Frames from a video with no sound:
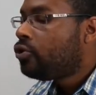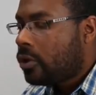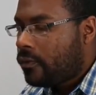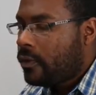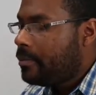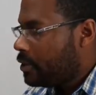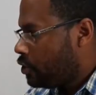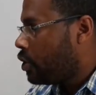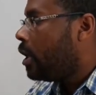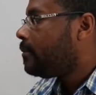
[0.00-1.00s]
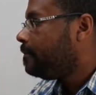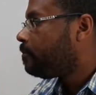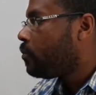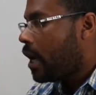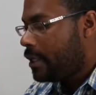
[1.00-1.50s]
Short rib and chuck.
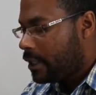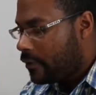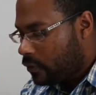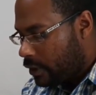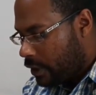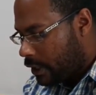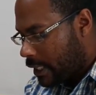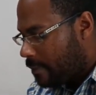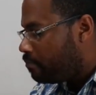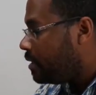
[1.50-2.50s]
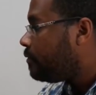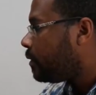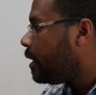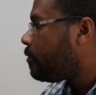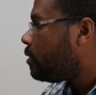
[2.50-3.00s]
I definitely get that beef
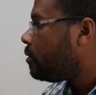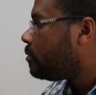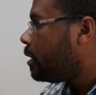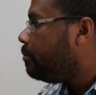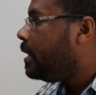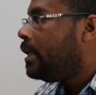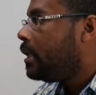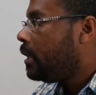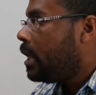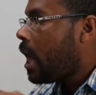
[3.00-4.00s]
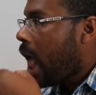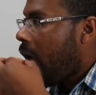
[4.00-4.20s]
flavor immediately.